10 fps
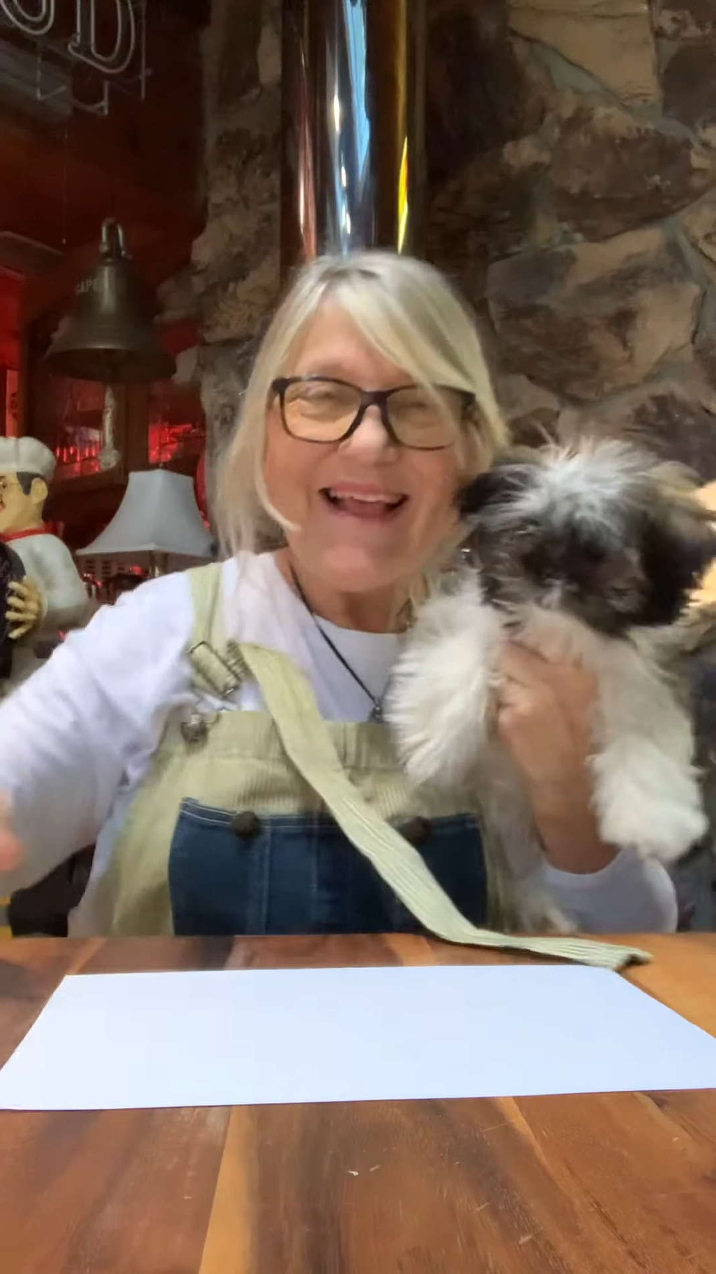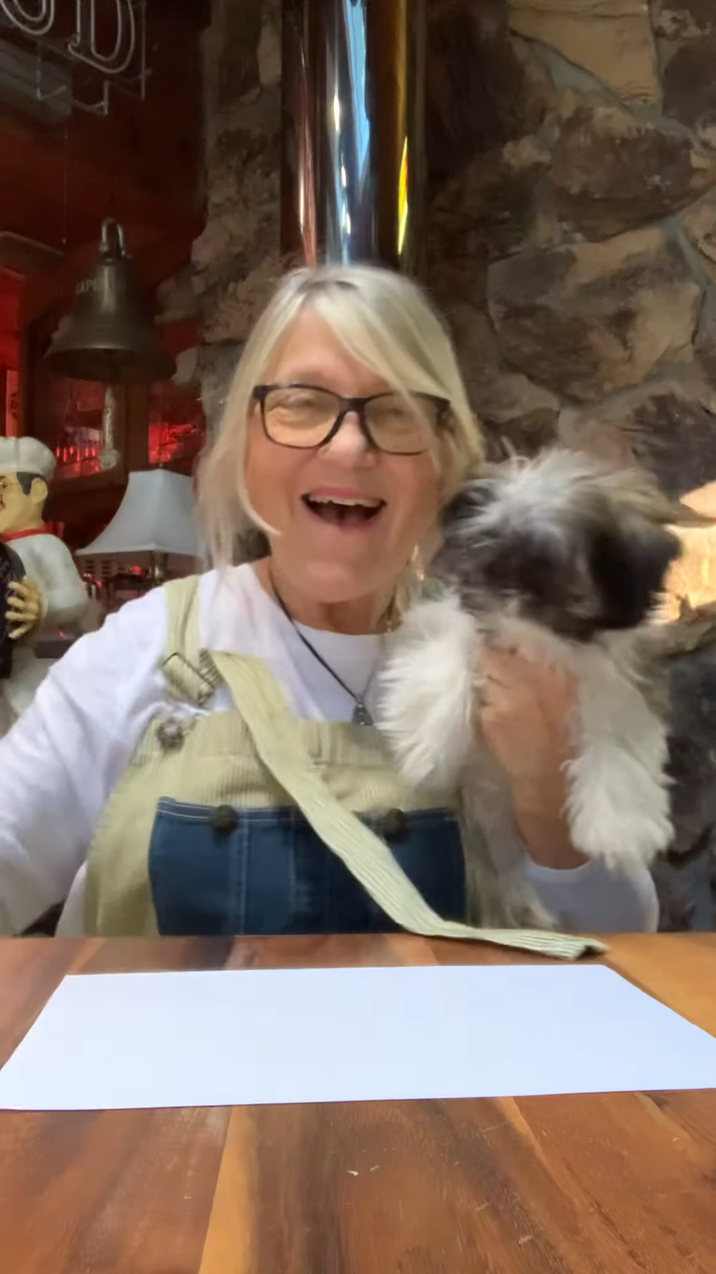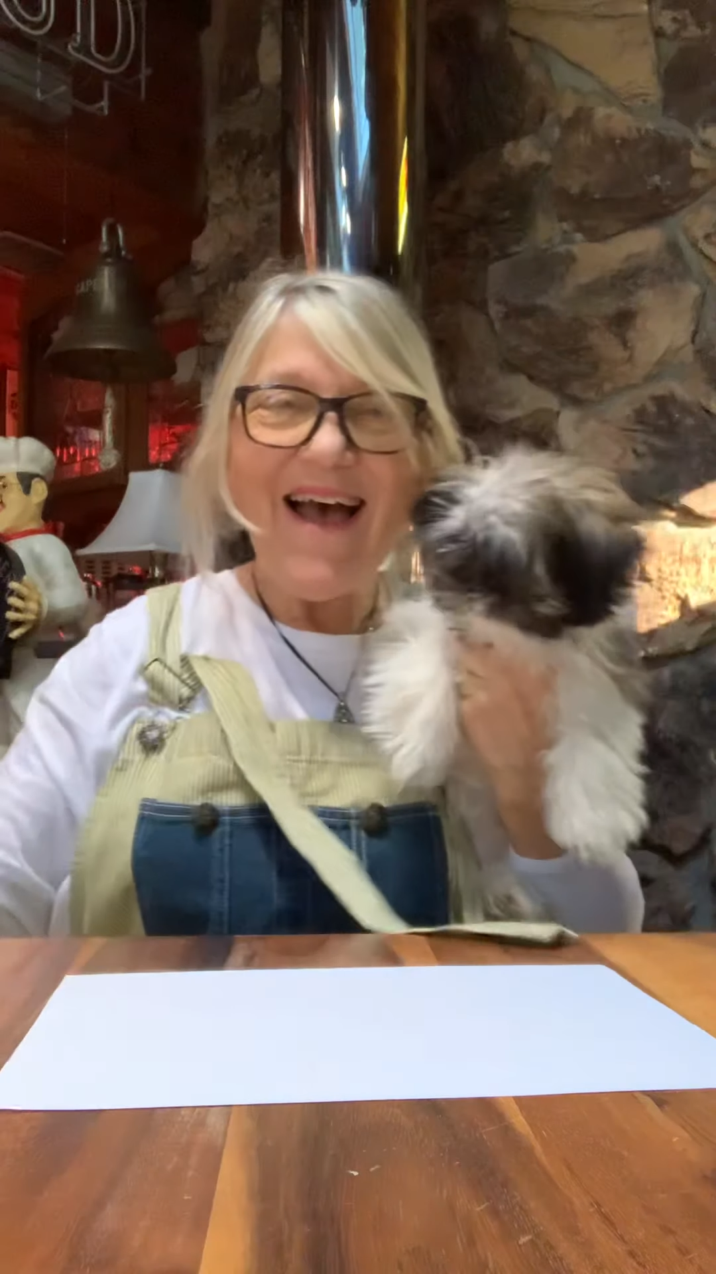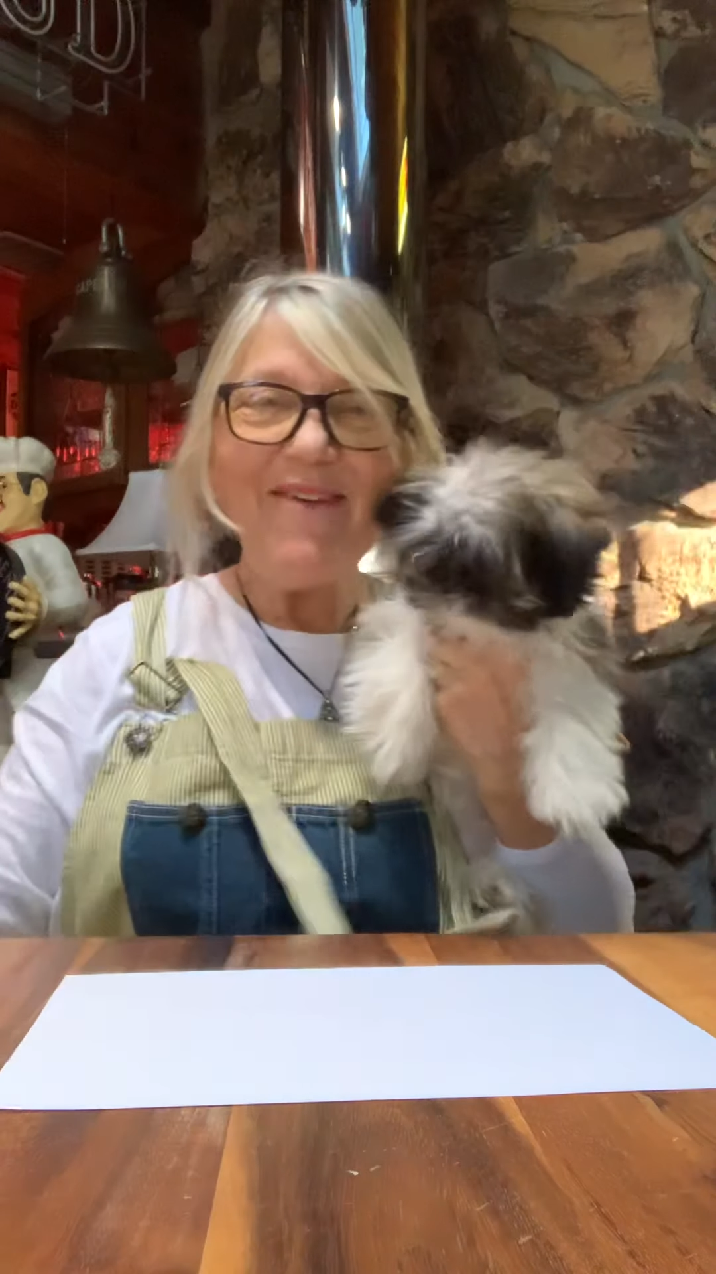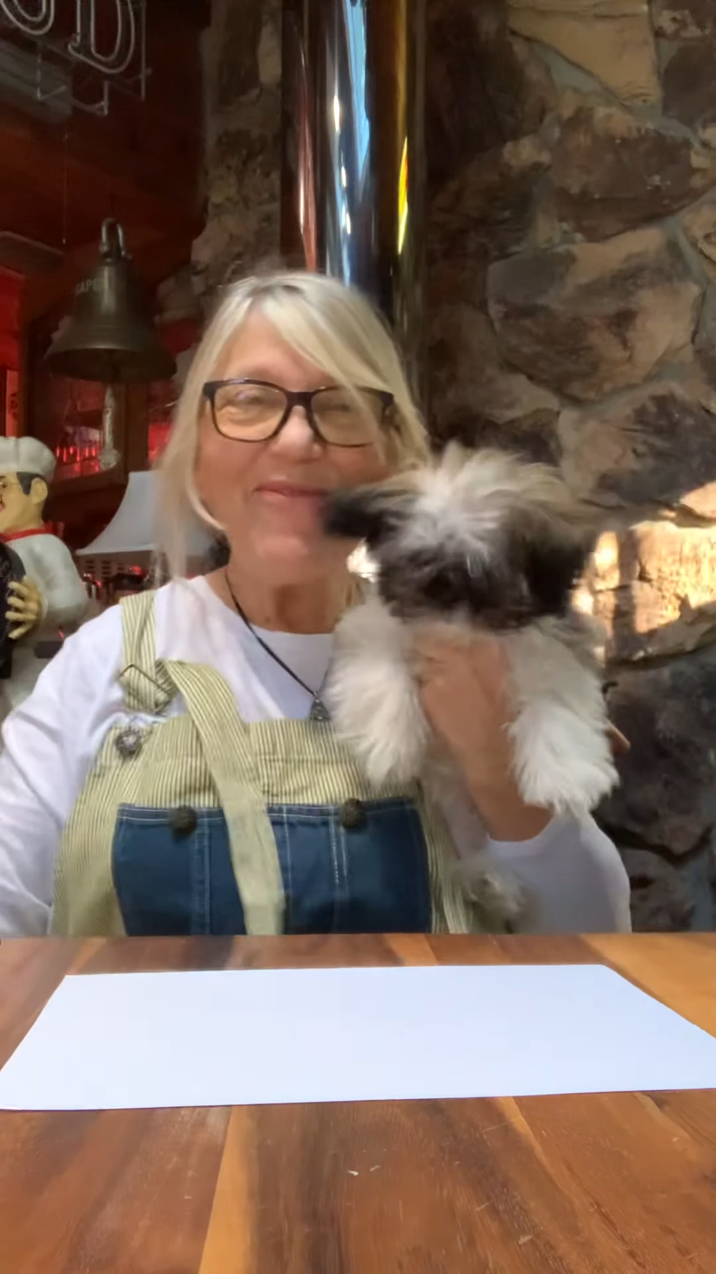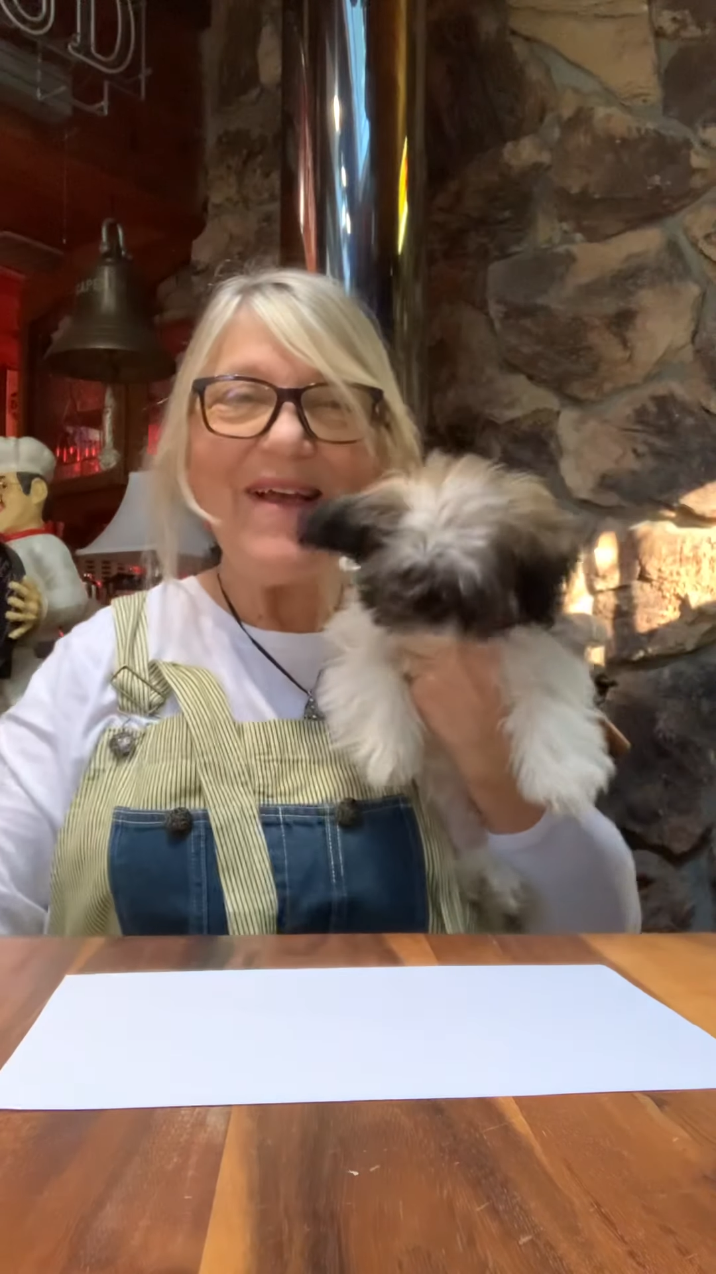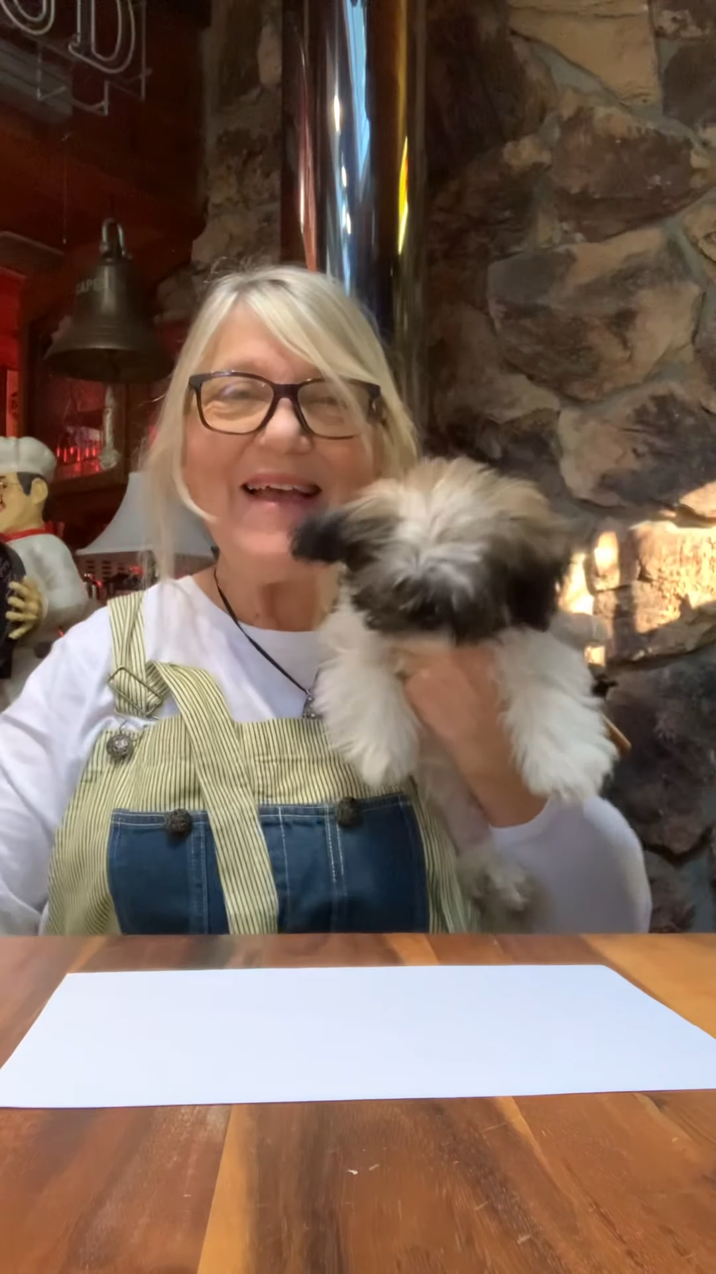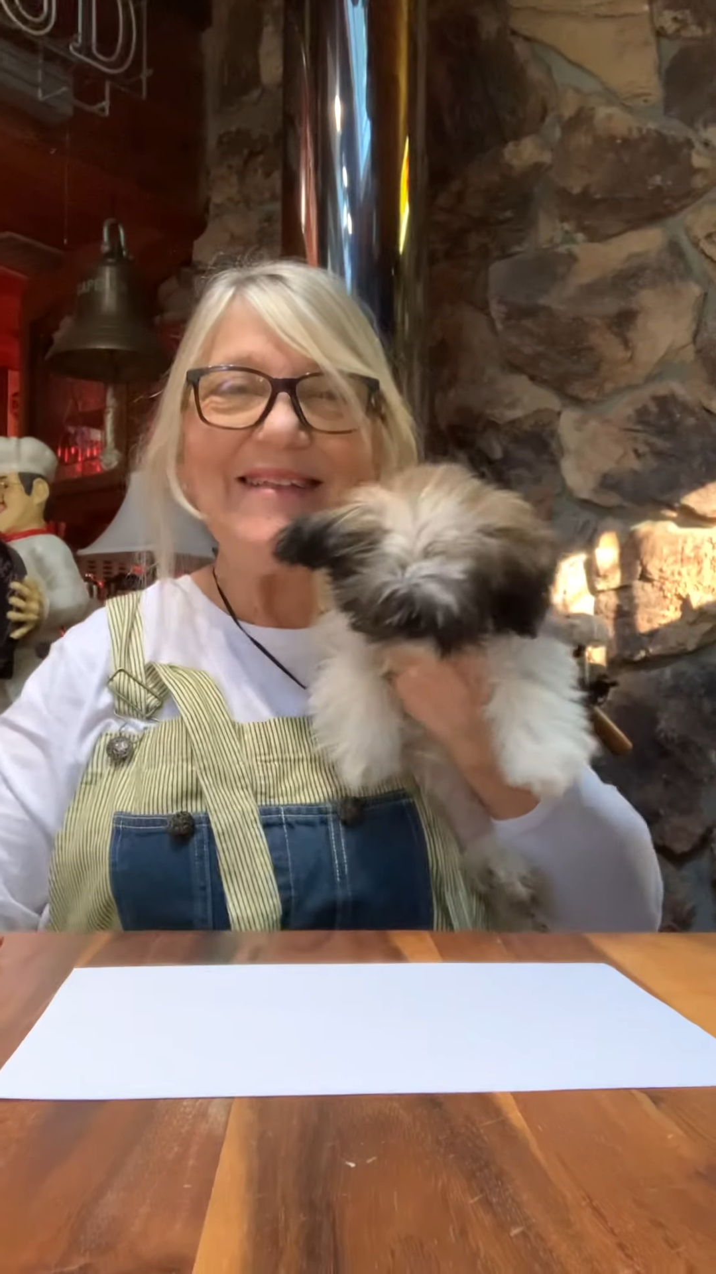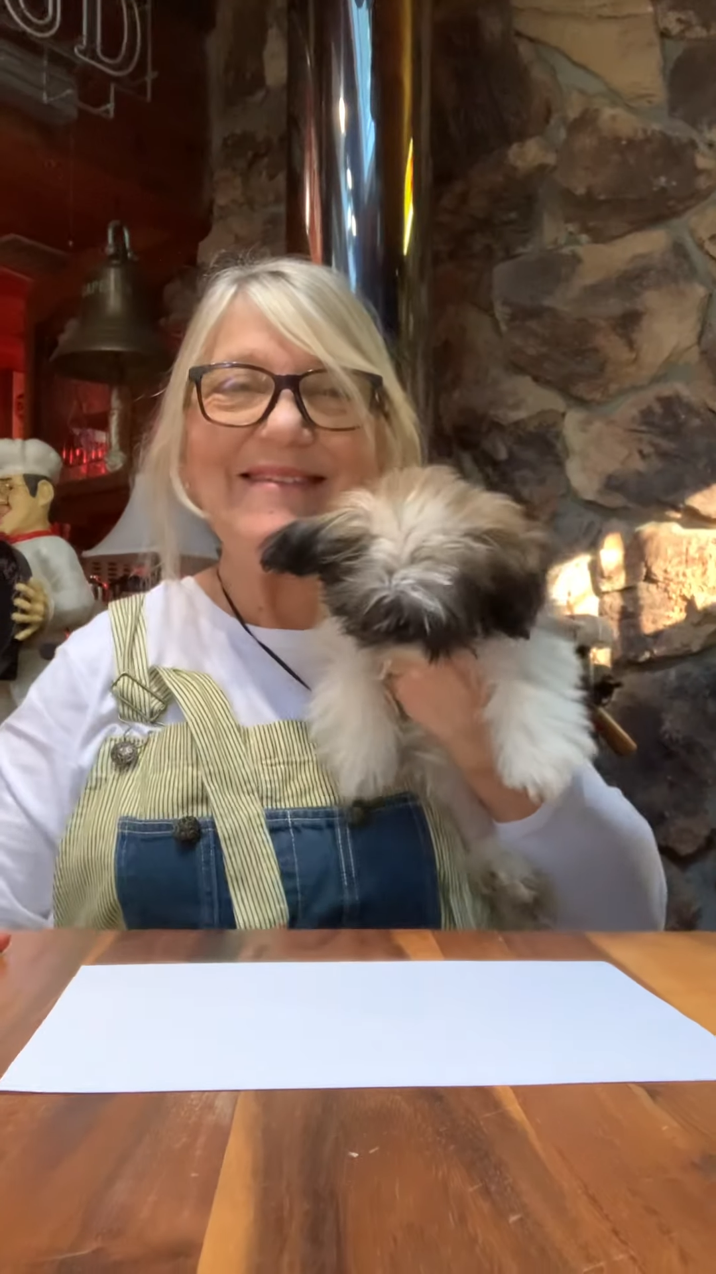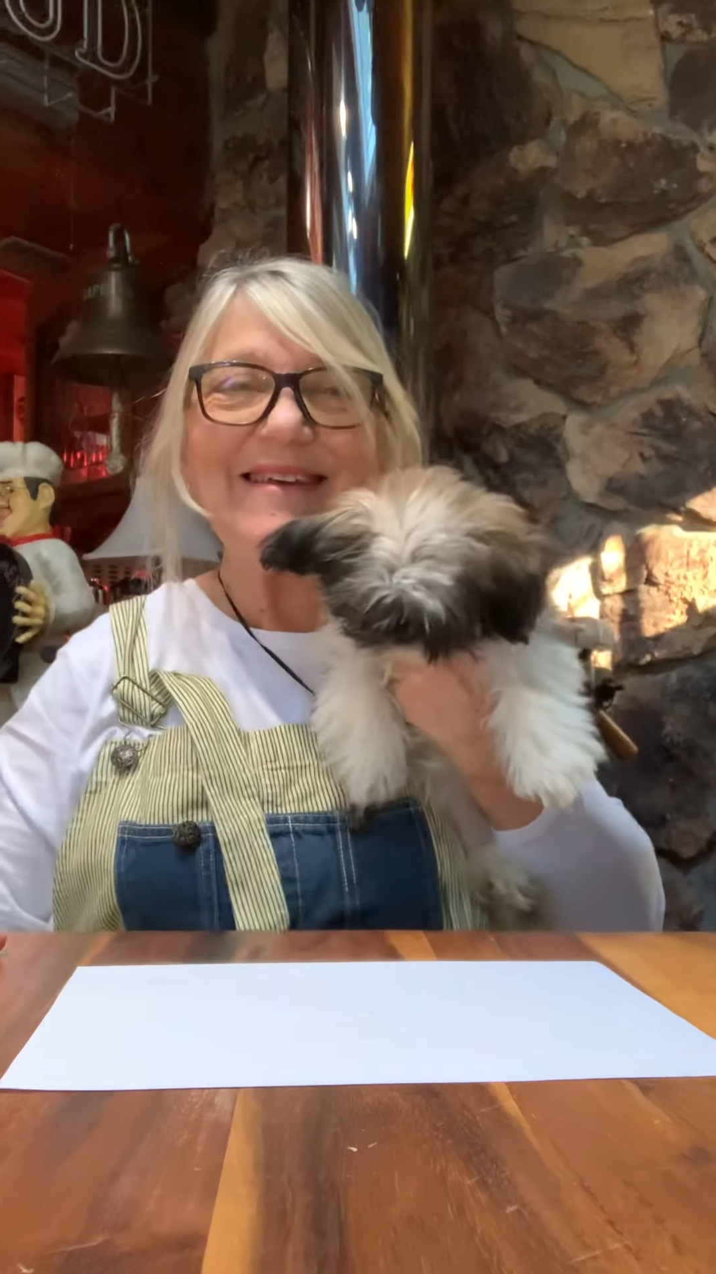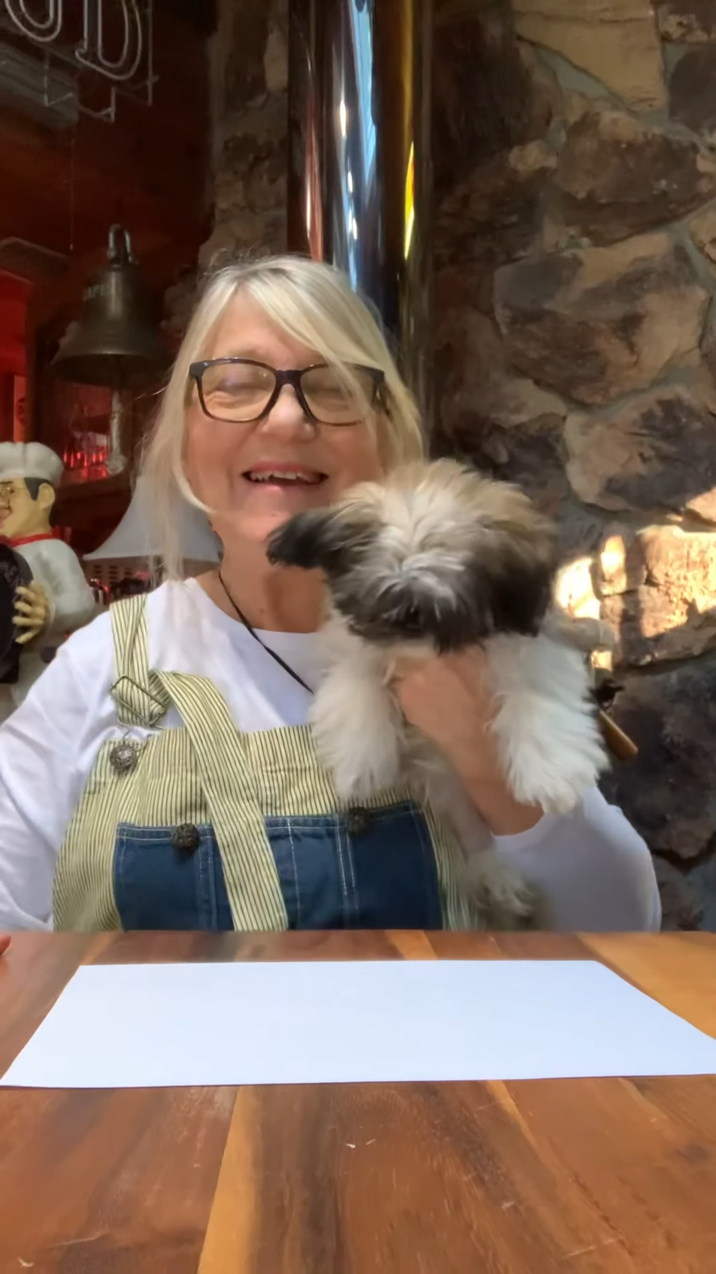Hi, friends.